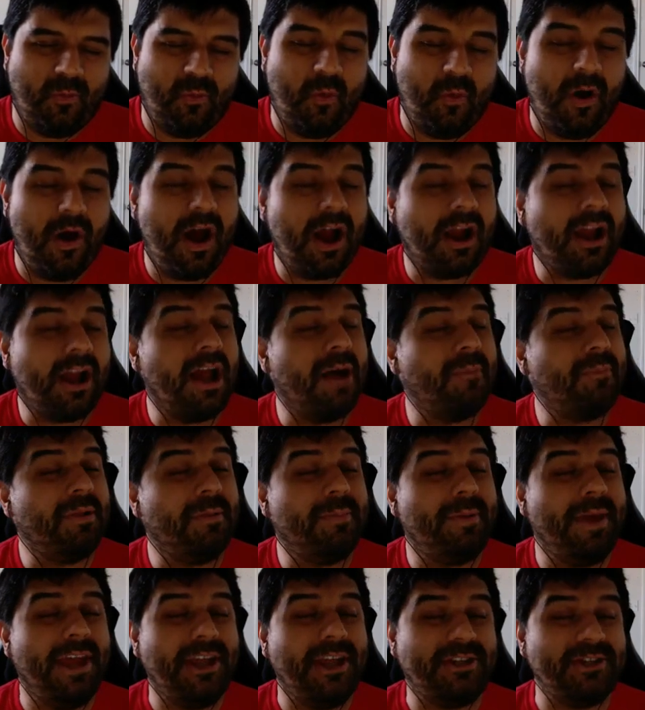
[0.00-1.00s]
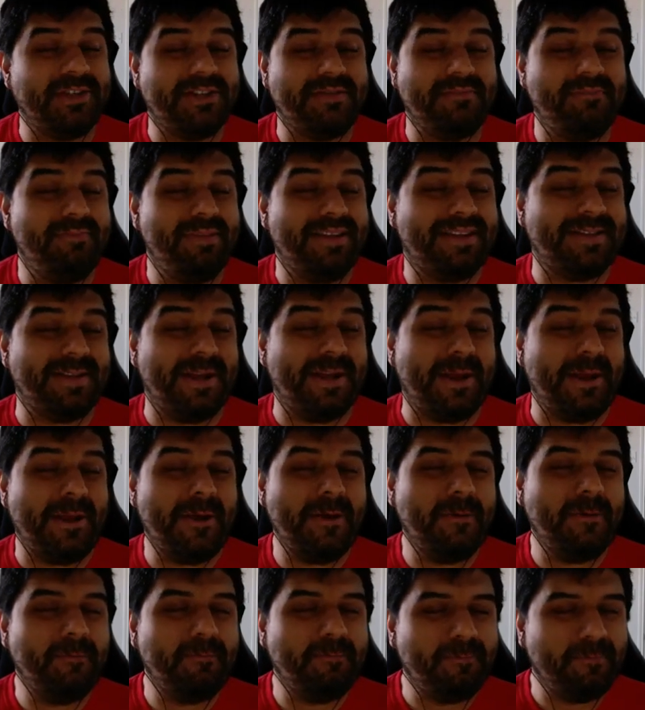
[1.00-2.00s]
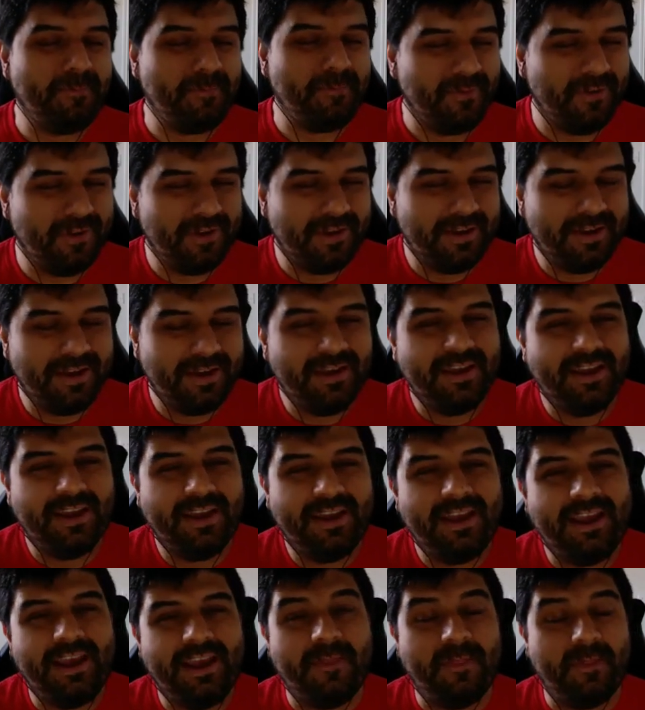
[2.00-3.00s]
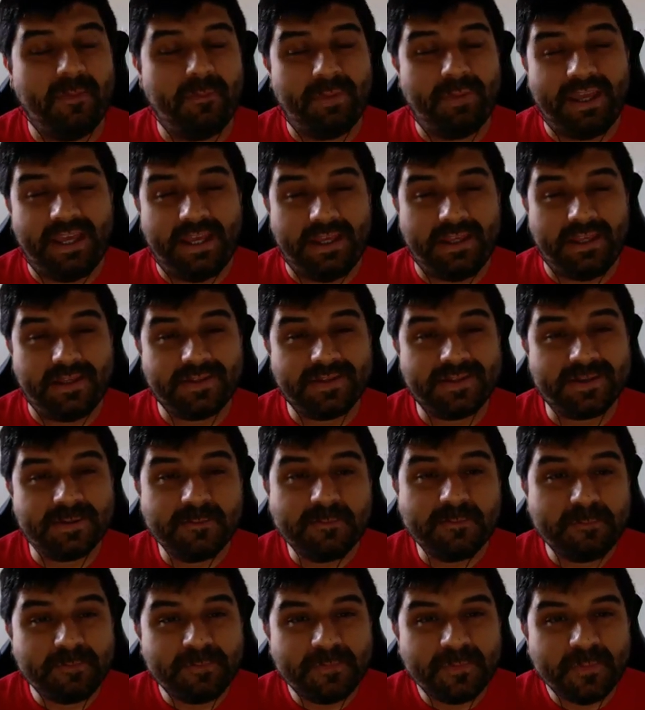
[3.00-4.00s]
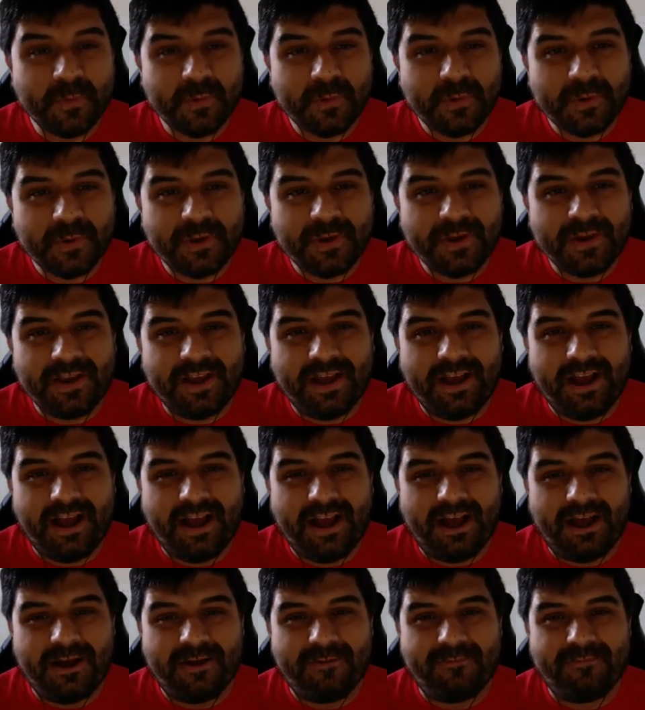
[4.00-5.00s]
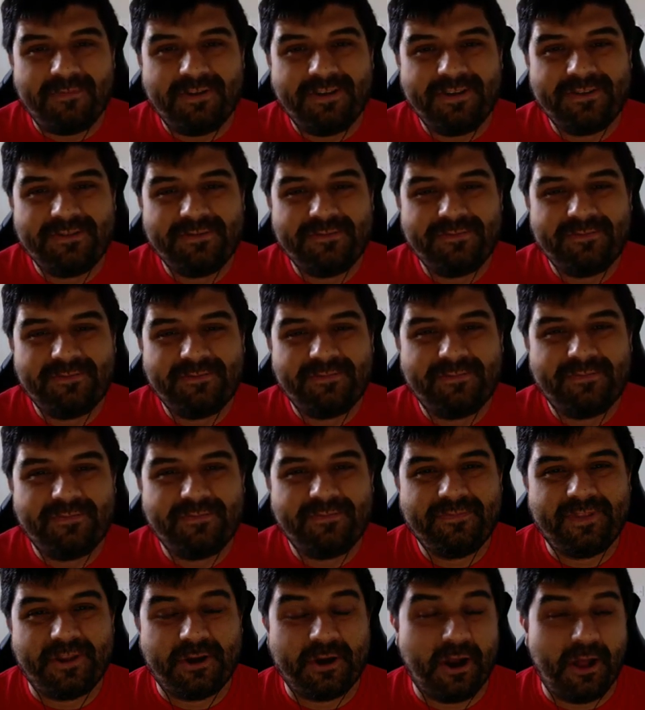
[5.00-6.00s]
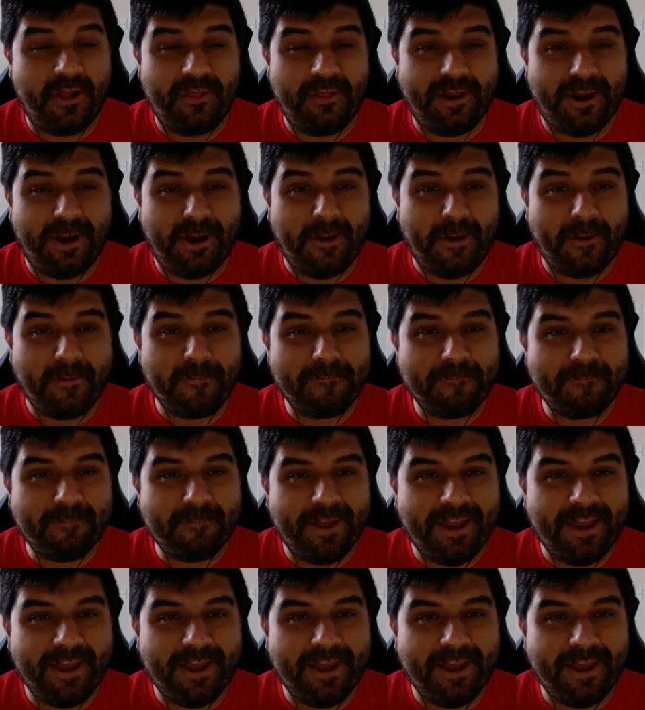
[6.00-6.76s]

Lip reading: a couple of pages missing in the B's that are not there,